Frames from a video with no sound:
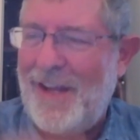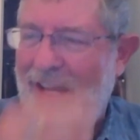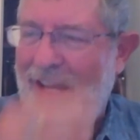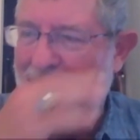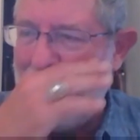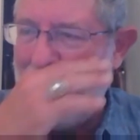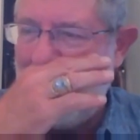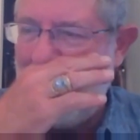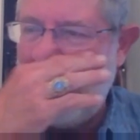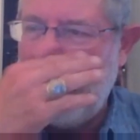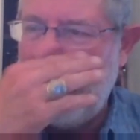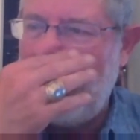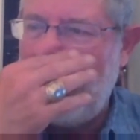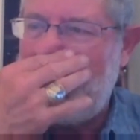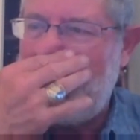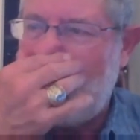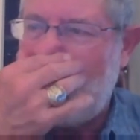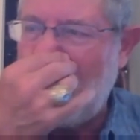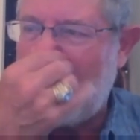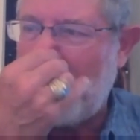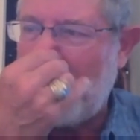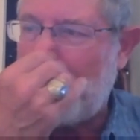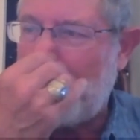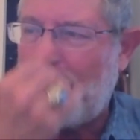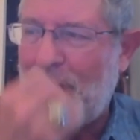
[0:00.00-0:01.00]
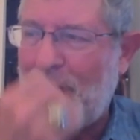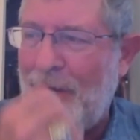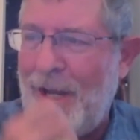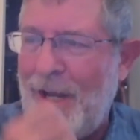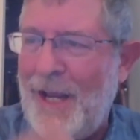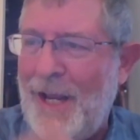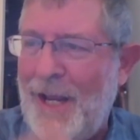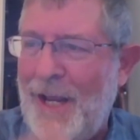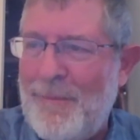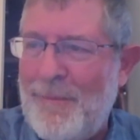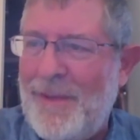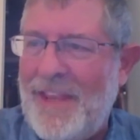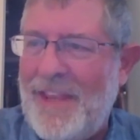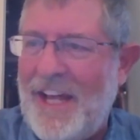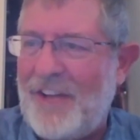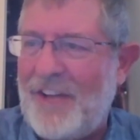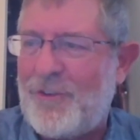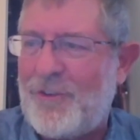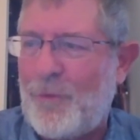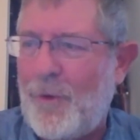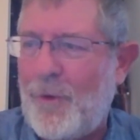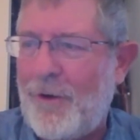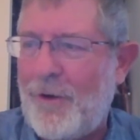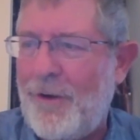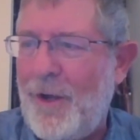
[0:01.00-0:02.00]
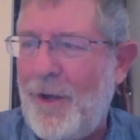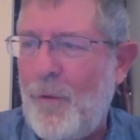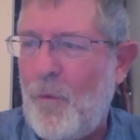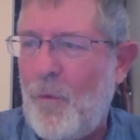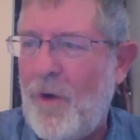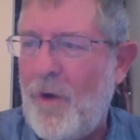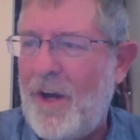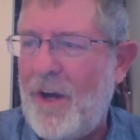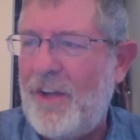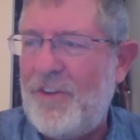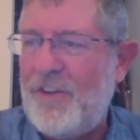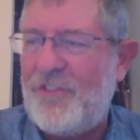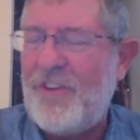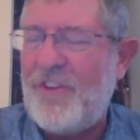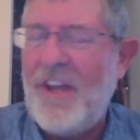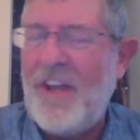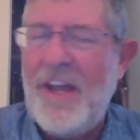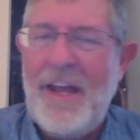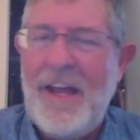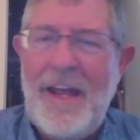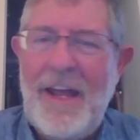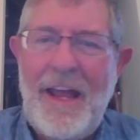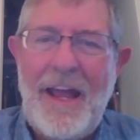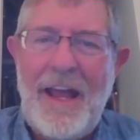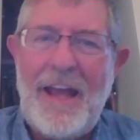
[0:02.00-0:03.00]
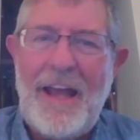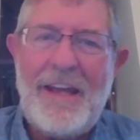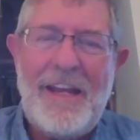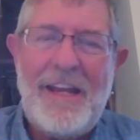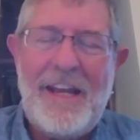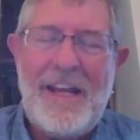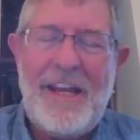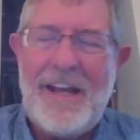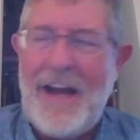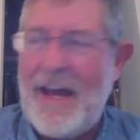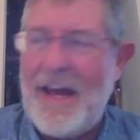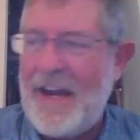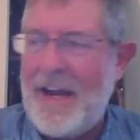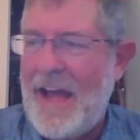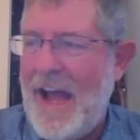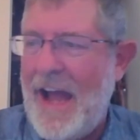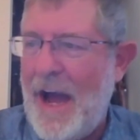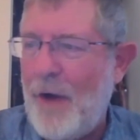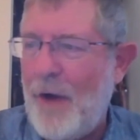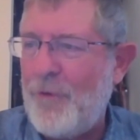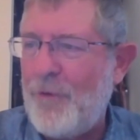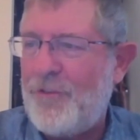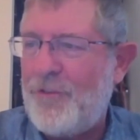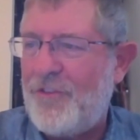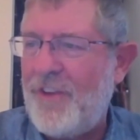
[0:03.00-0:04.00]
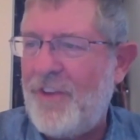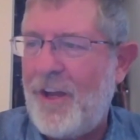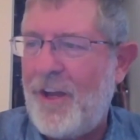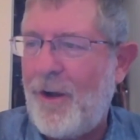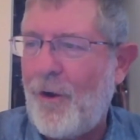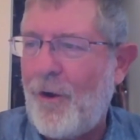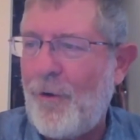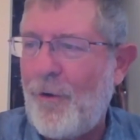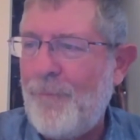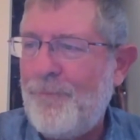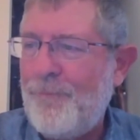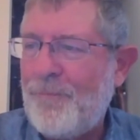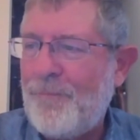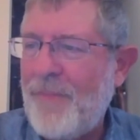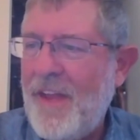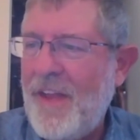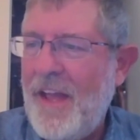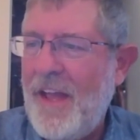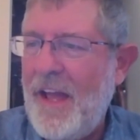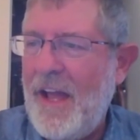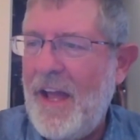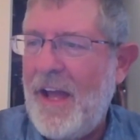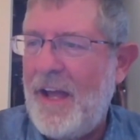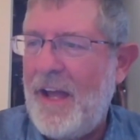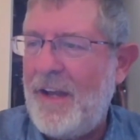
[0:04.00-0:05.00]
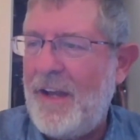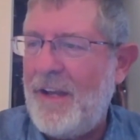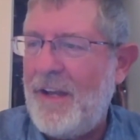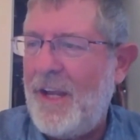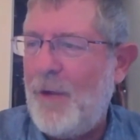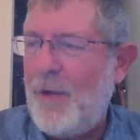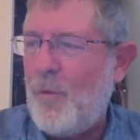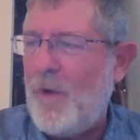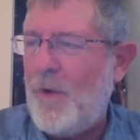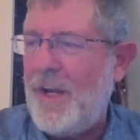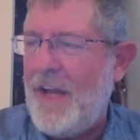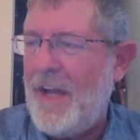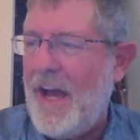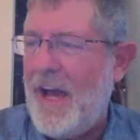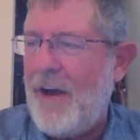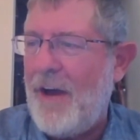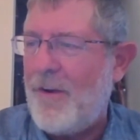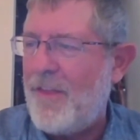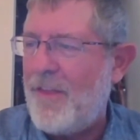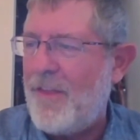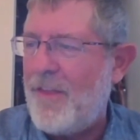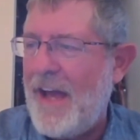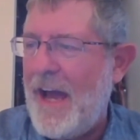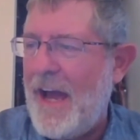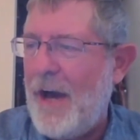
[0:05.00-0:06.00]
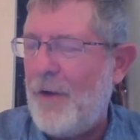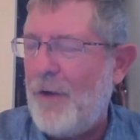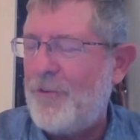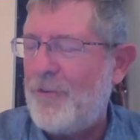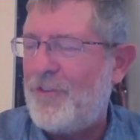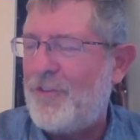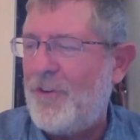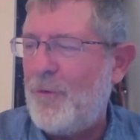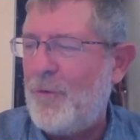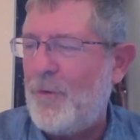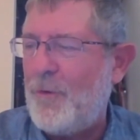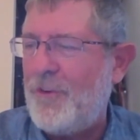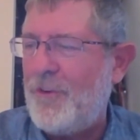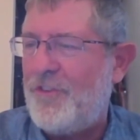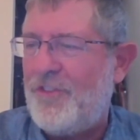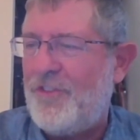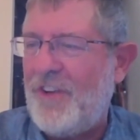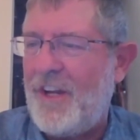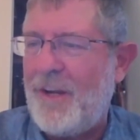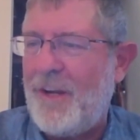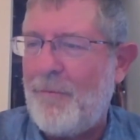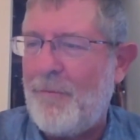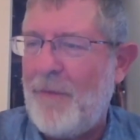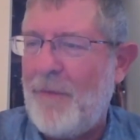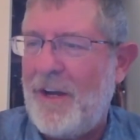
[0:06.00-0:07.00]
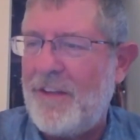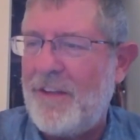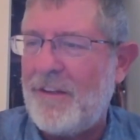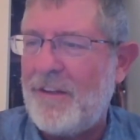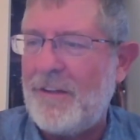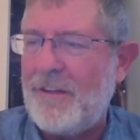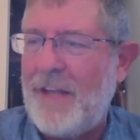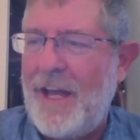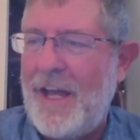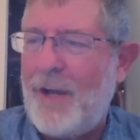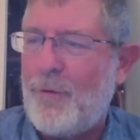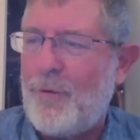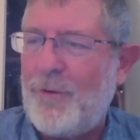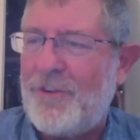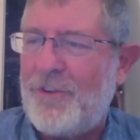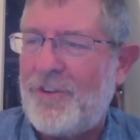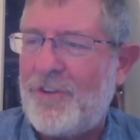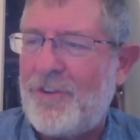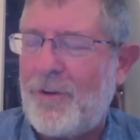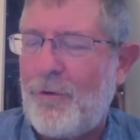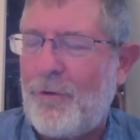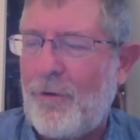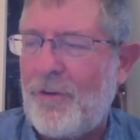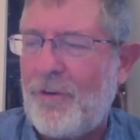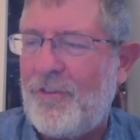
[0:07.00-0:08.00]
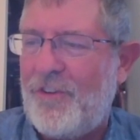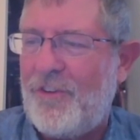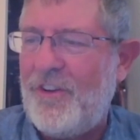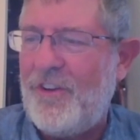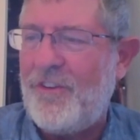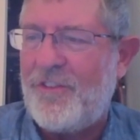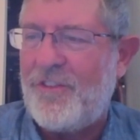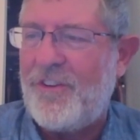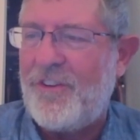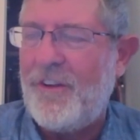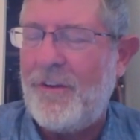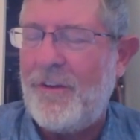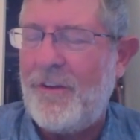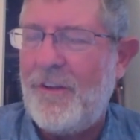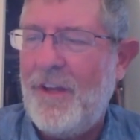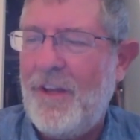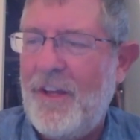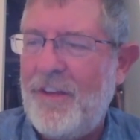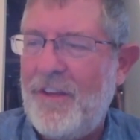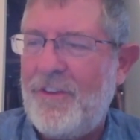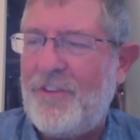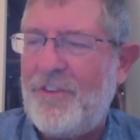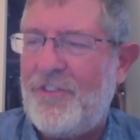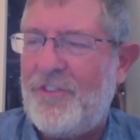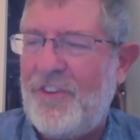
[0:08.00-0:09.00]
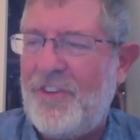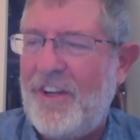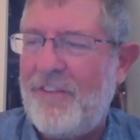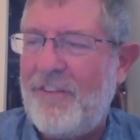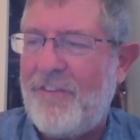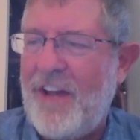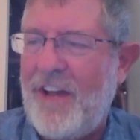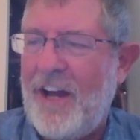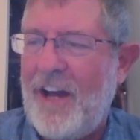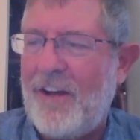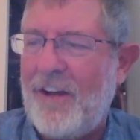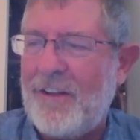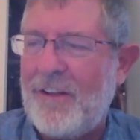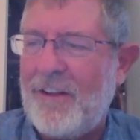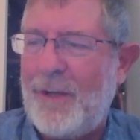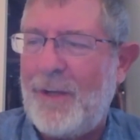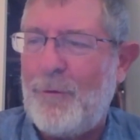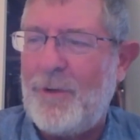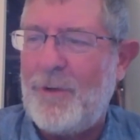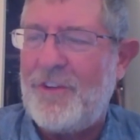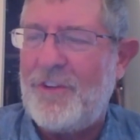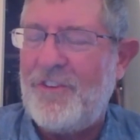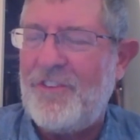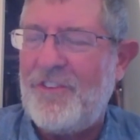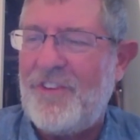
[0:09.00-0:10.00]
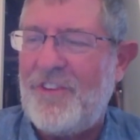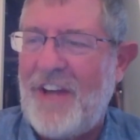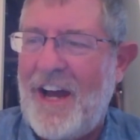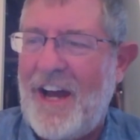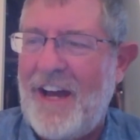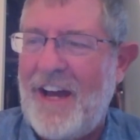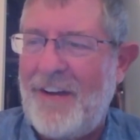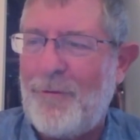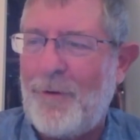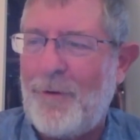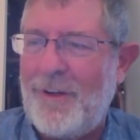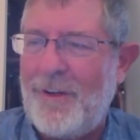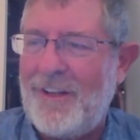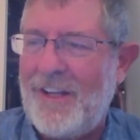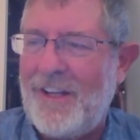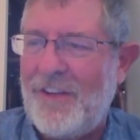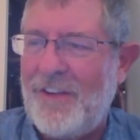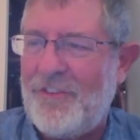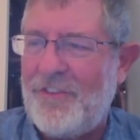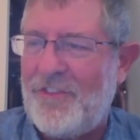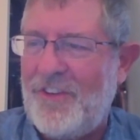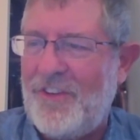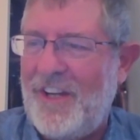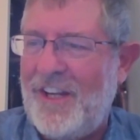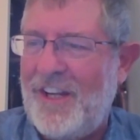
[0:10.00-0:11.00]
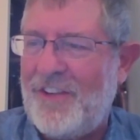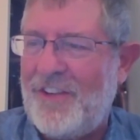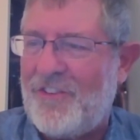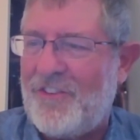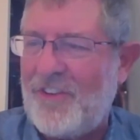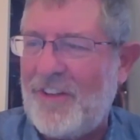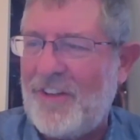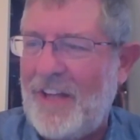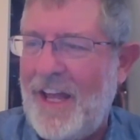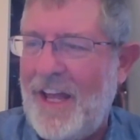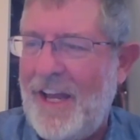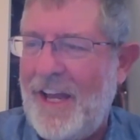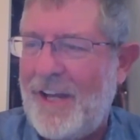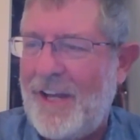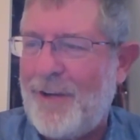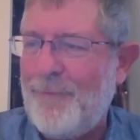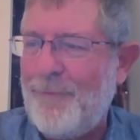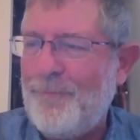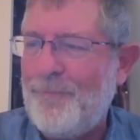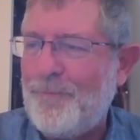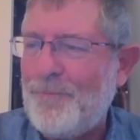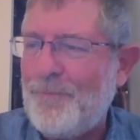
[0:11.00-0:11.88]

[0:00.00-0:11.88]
moved to Capernaum, and that's where he was, and he got a house there, and he went out of the house and was sitting by the lake, which of course is the Sea of Galilee, which is not really a sea, it's a lake.